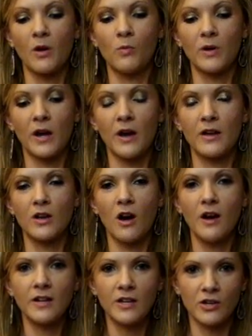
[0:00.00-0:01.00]
when I
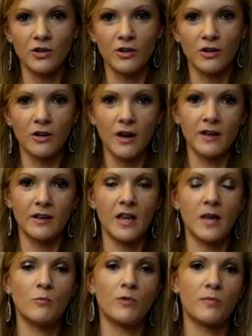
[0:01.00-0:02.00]
got here, I
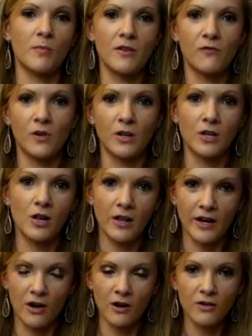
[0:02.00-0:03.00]
came with my friend
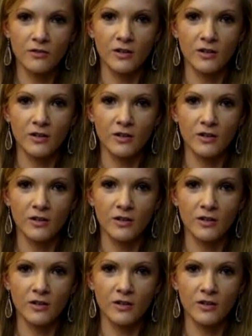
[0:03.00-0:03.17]
Claire,